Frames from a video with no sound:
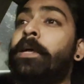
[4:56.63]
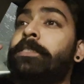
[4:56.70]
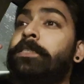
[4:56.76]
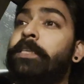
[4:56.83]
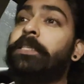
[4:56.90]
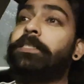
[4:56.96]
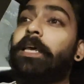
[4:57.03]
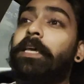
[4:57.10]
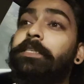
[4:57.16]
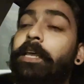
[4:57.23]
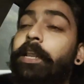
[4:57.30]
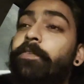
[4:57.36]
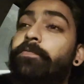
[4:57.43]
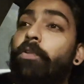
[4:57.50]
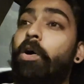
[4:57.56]
since I
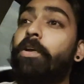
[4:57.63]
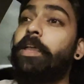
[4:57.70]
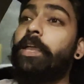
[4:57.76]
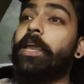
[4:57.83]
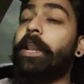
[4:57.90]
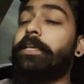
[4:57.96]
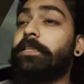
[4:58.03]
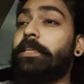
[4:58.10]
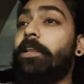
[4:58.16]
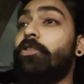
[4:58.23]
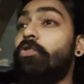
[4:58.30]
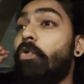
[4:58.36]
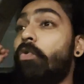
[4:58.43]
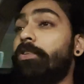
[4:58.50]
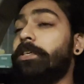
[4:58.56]
started blogging and I started
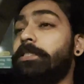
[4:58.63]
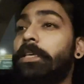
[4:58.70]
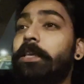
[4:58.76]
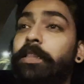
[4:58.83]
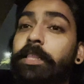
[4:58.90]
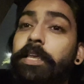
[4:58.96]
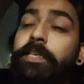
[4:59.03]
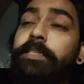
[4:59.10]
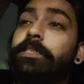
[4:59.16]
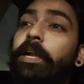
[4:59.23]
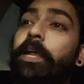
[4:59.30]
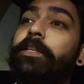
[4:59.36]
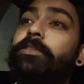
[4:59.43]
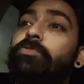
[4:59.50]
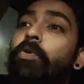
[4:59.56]
noticing things, right?